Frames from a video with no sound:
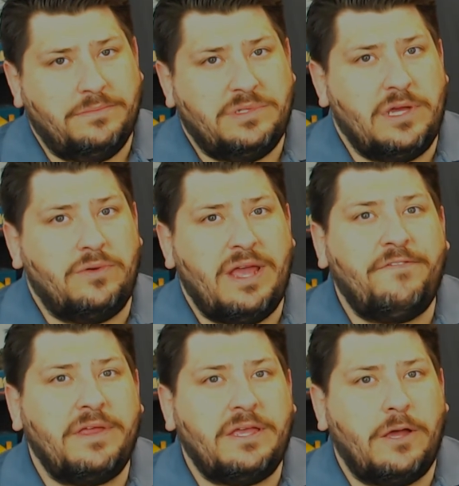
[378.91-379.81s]
So
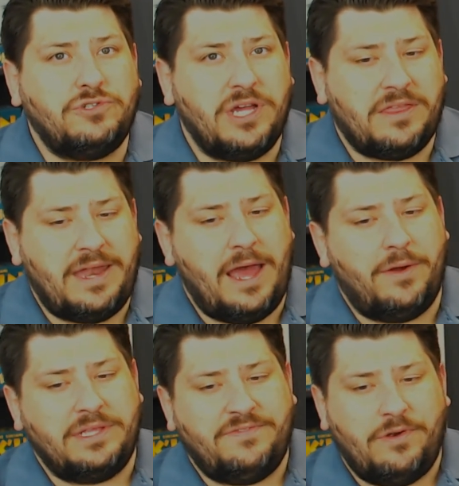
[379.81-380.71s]
definitely go check that out.
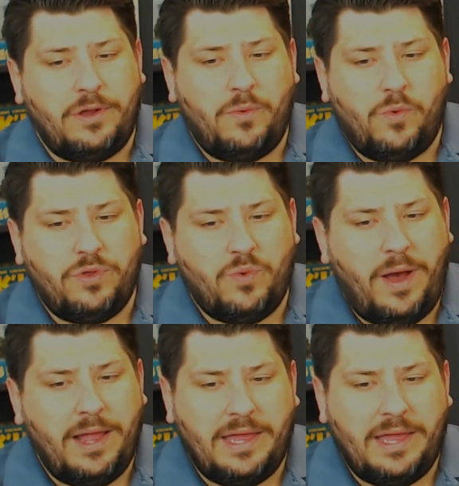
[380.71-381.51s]
It's very worthwhile,